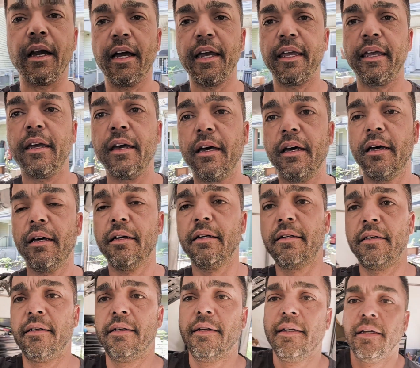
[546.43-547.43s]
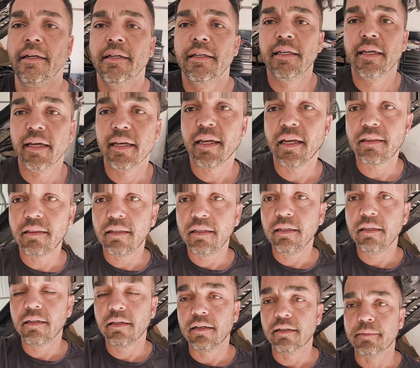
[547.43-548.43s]
I got
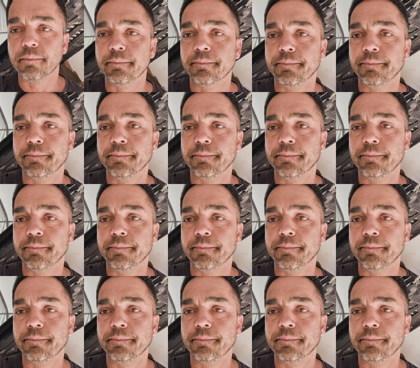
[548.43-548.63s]
the